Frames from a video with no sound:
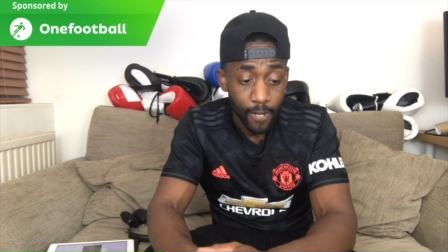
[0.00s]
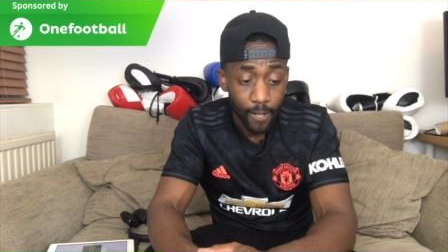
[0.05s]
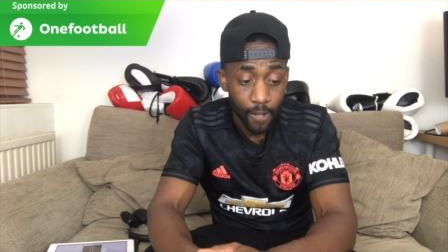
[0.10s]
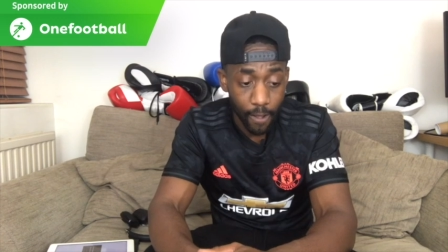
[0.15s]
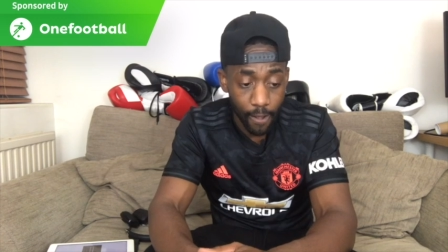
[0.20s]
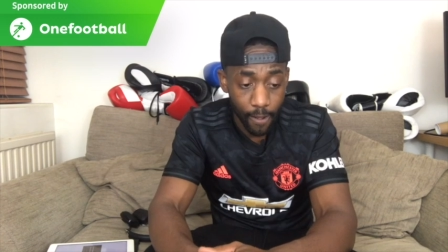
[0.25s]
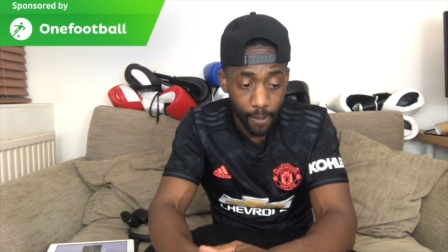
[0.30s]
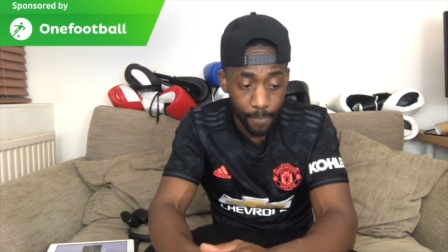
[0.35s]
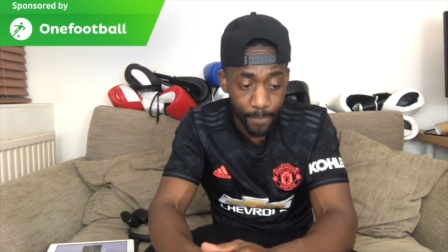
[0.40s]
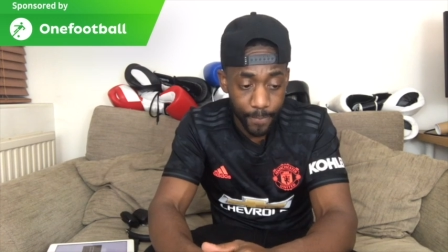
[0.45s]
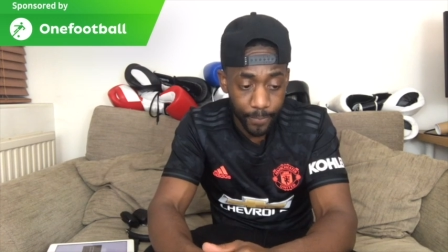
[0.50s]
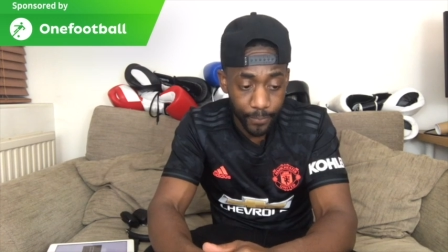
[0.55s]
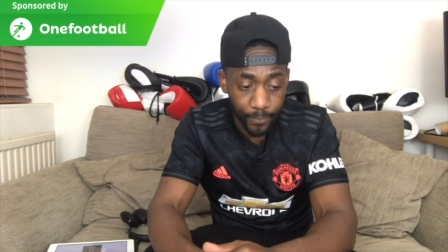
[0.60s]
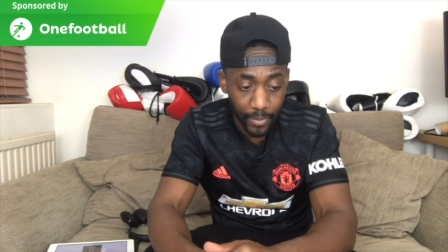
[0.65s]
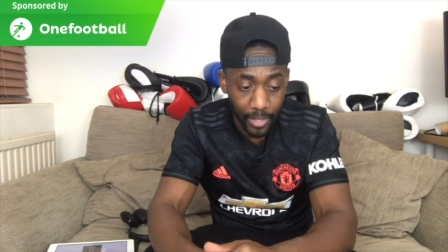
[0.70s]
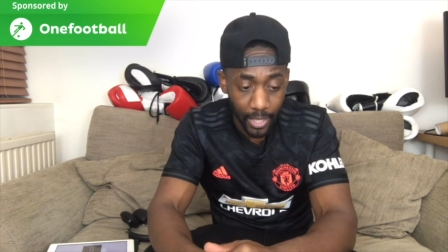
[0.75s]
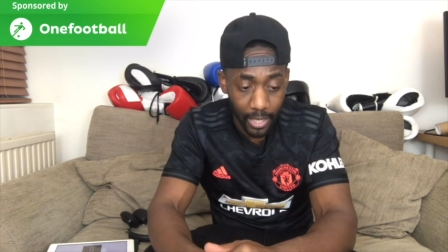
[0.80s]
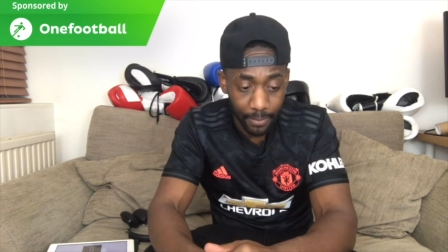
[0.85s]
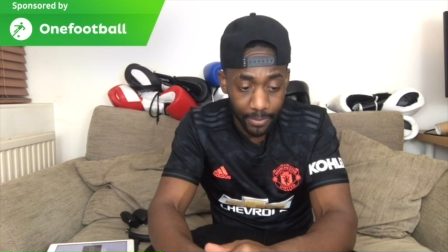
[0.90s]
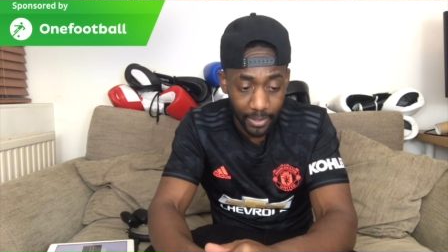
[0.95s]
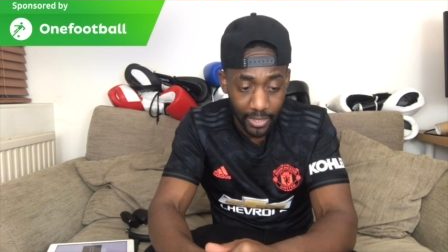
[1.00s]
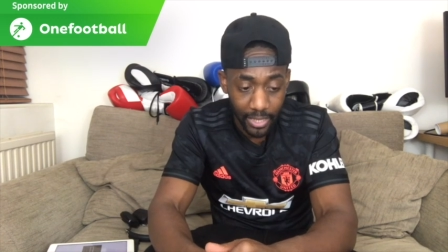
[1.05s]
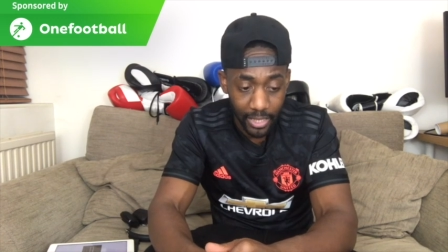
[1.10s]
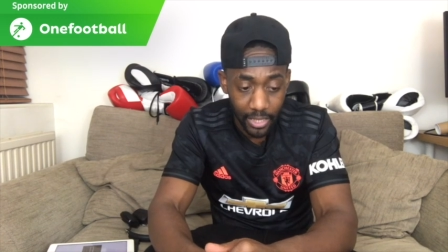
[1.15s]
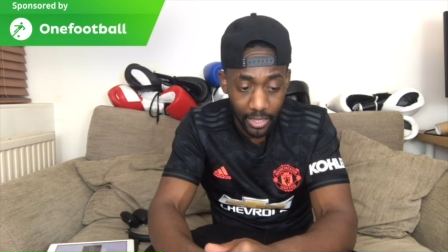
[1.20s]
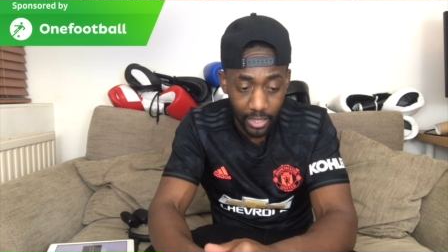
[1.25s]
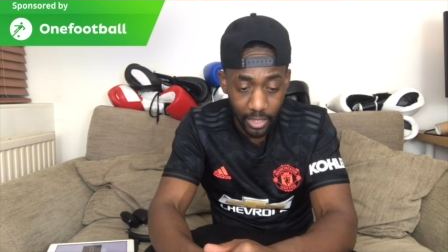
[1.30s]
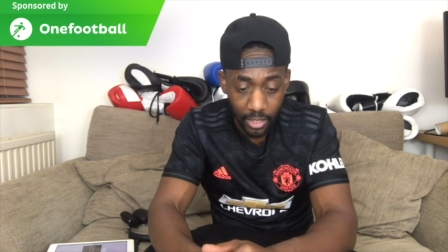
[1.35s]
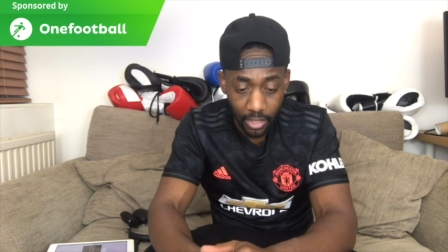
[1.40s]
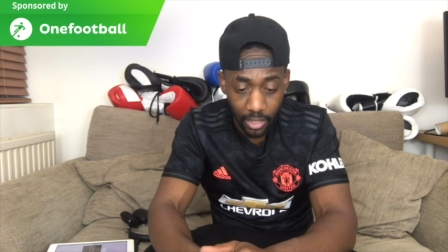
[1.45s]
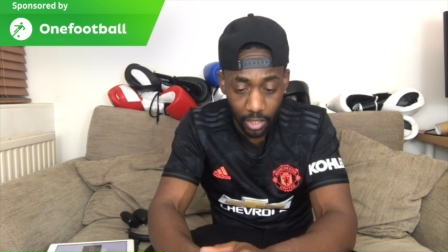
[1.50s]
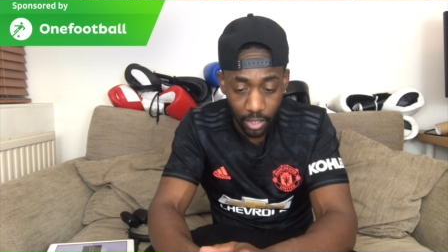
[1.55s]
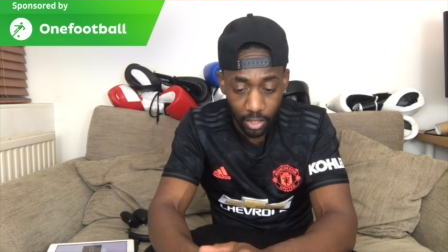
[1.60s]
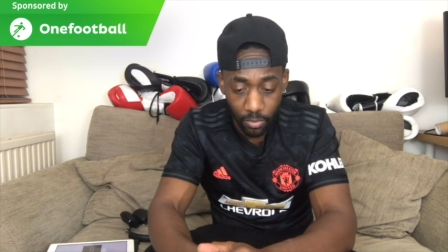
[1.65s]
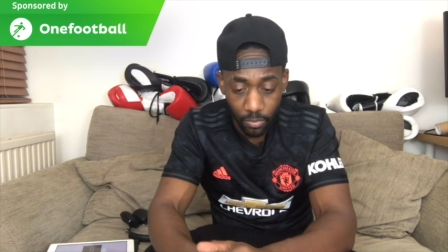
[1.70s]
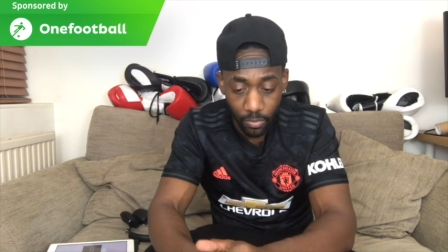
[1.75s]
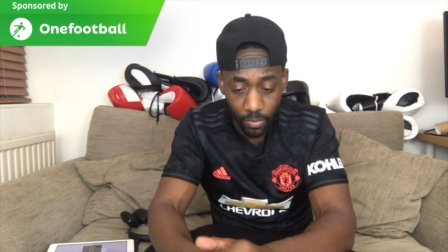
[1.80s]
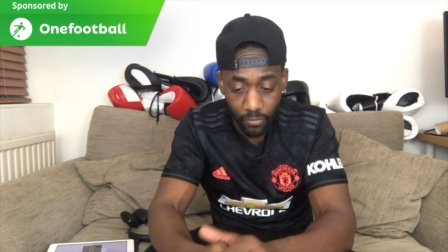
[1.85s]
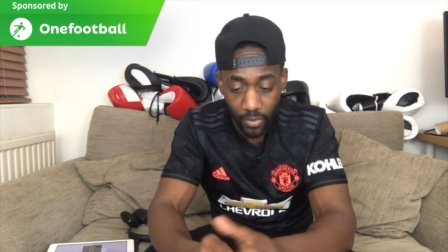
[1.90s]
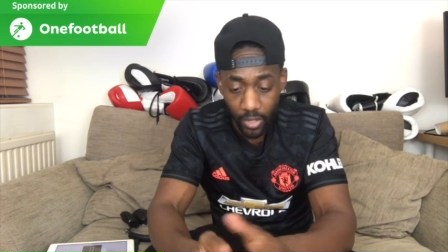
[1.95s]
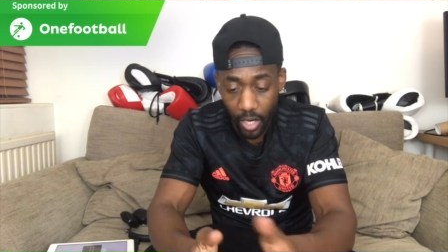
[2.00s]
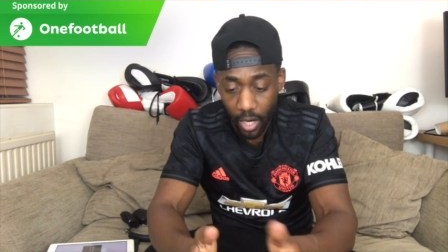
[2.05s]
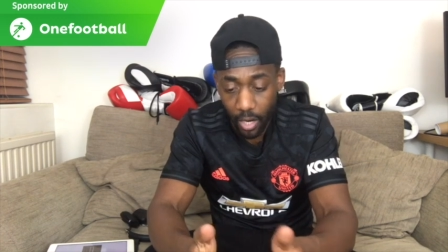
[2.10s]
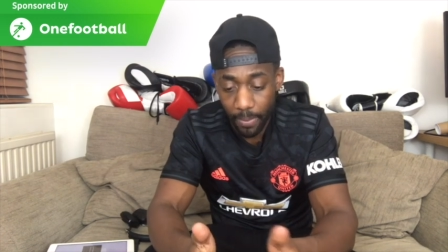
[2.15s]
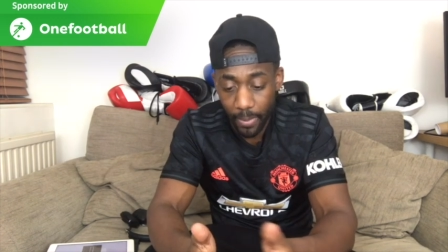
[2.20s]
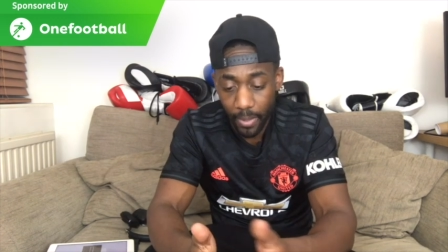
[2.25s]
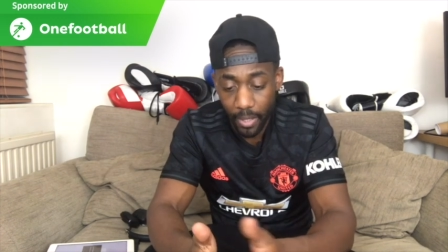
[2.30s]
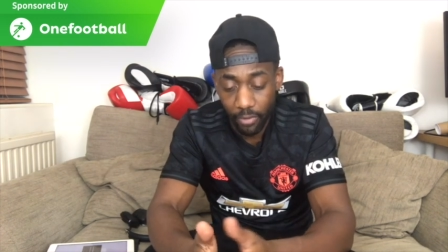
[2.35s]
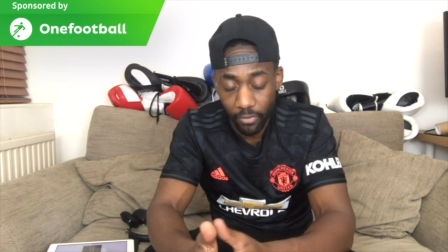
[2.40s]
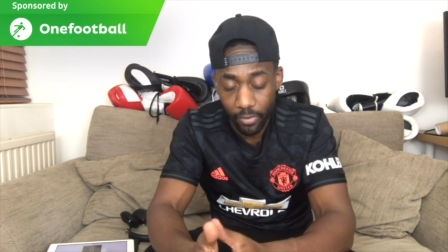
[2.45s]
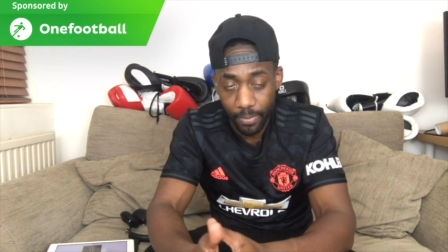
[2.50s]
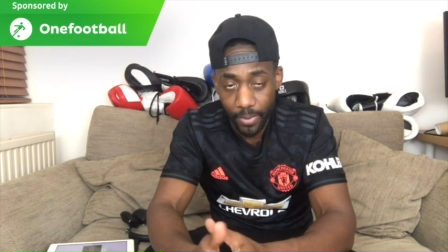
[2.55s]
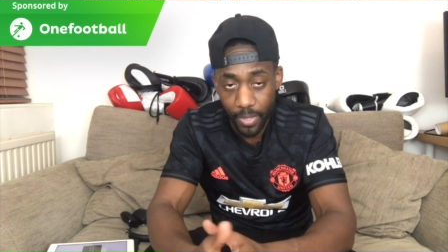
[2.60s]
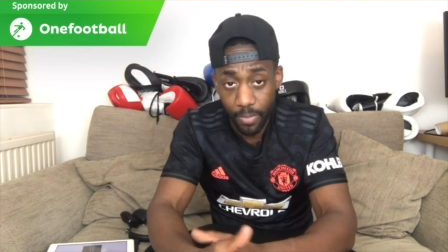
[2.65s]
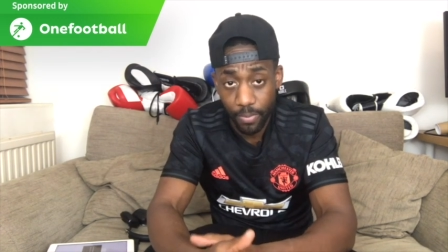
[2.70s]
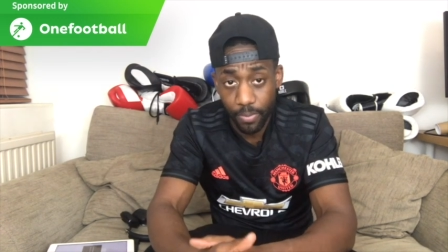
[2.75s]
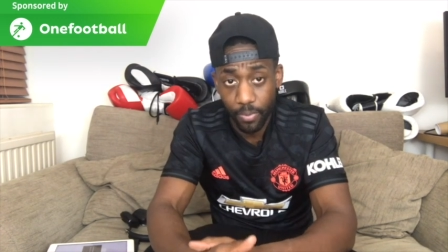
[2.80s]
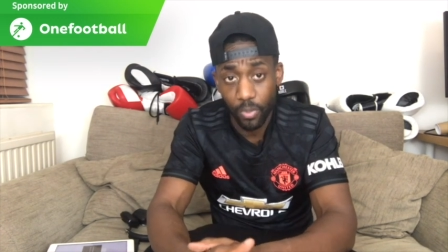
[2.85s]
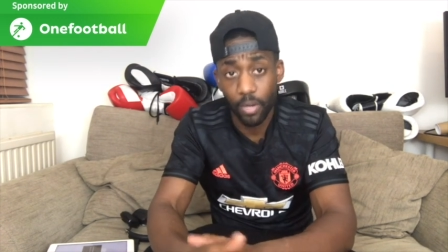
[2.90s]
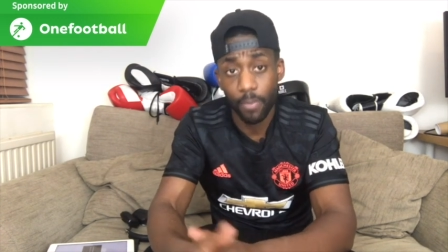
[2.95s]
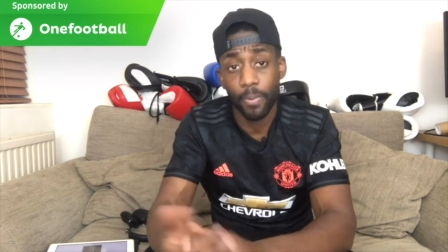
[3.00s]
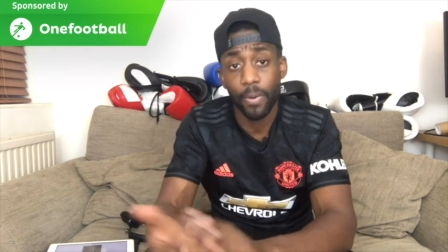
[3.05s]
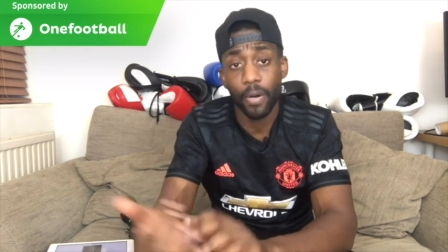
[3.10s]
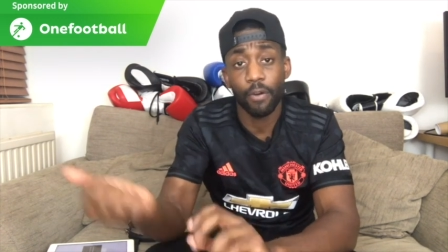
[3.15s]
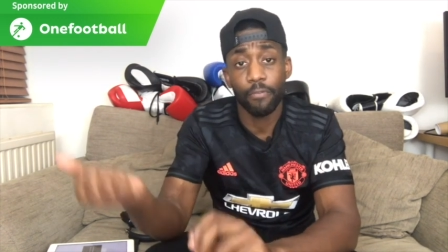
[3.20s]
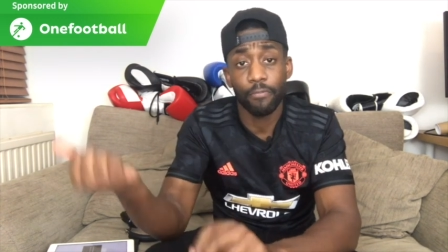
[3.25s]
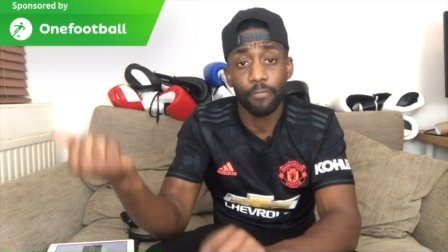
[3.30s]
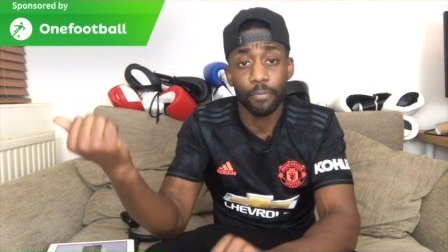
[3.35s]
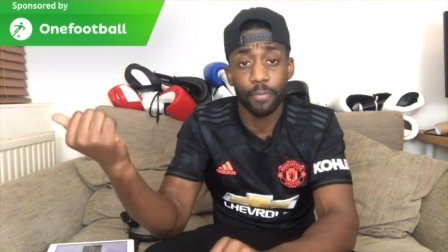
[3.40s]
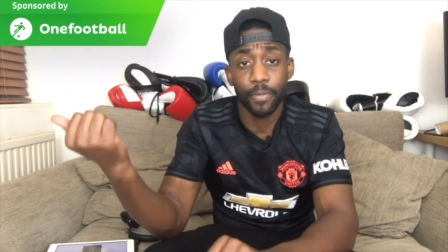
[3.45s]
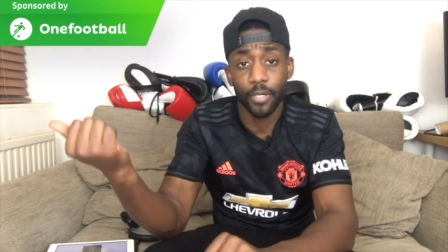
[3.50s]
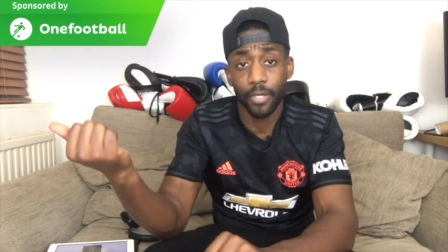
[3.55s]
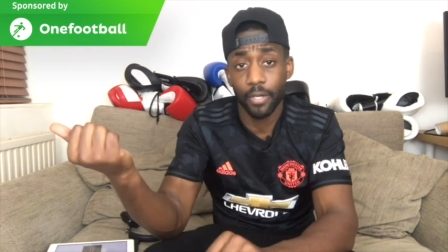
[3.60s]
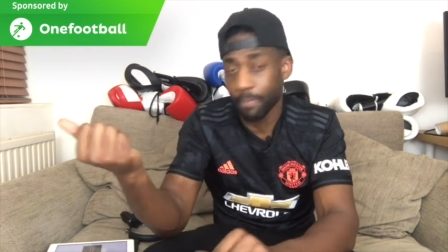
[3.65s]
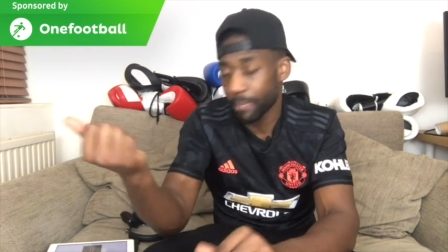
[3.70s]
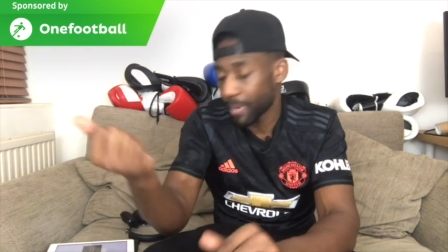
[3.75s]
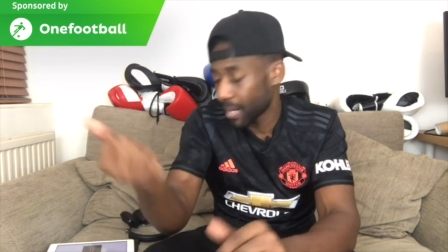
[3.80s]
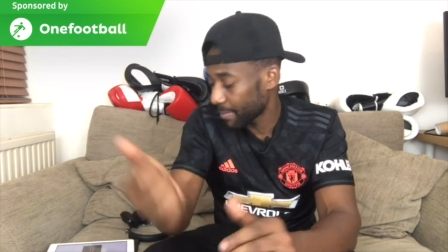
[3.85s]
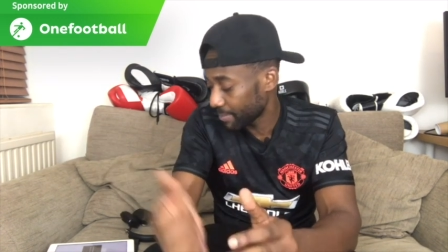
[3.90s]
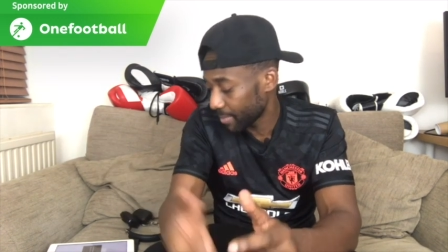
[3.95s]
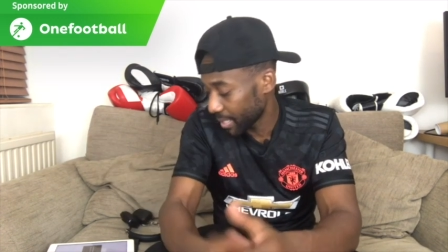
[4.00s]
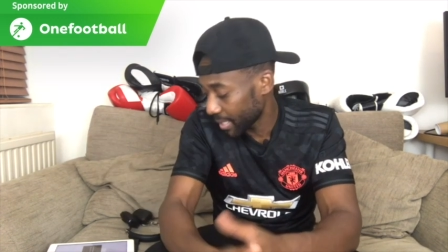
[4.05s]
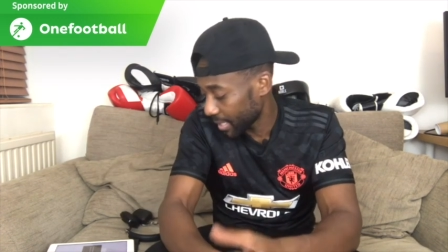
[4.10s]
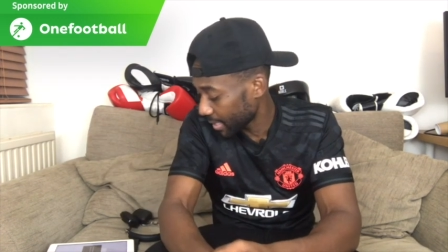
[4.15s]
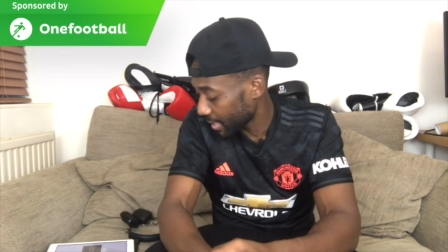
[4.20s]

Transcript: Um, I'm still in discussion with a couple other people apart from the bum